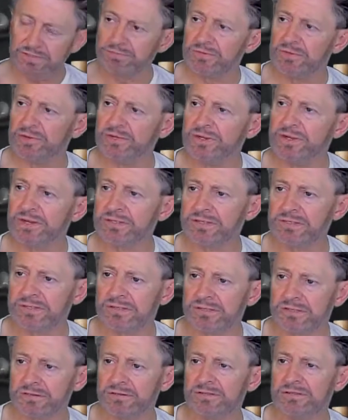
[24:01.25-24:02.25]
I'm looking at
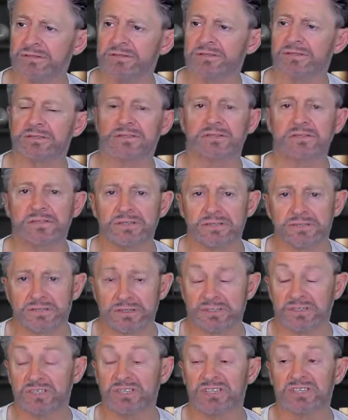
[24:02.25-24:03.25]
the
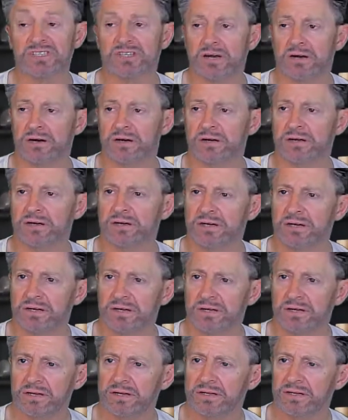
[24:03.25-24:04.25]
statistics doc
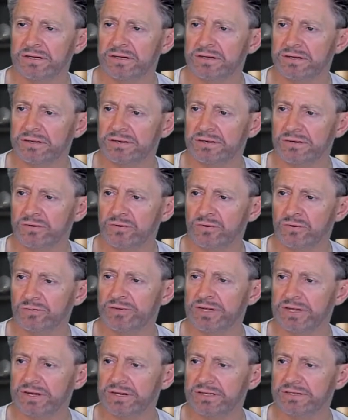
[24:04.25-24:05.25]
in
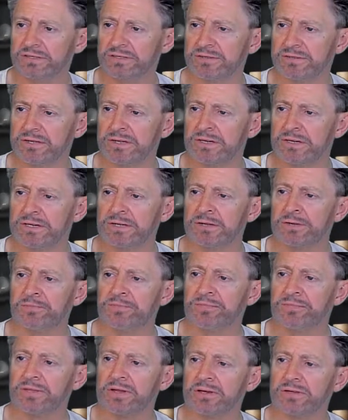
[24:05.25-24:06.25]
OBS.
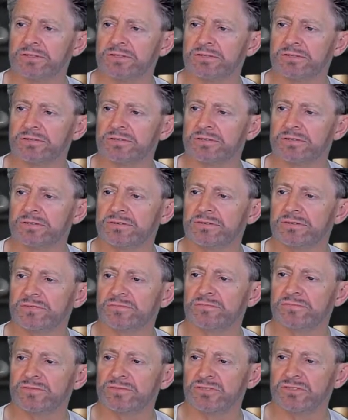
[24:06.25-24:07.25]
I just want
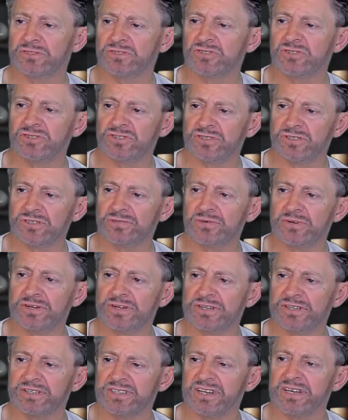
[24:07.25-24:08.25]

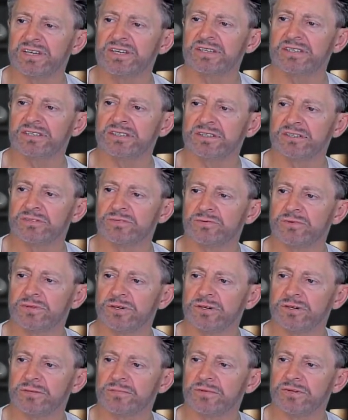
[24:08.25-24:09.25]
to tease this with
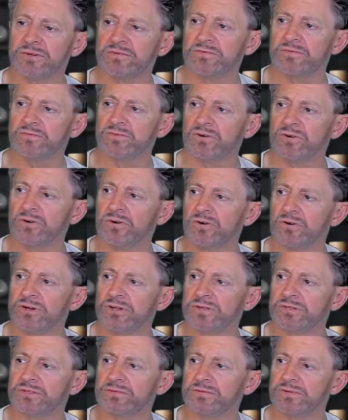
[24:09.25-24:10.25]
a little bit of
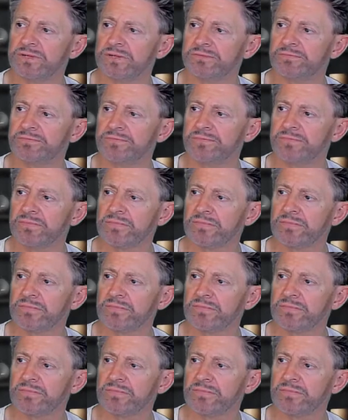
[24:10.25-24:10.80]
recording as well.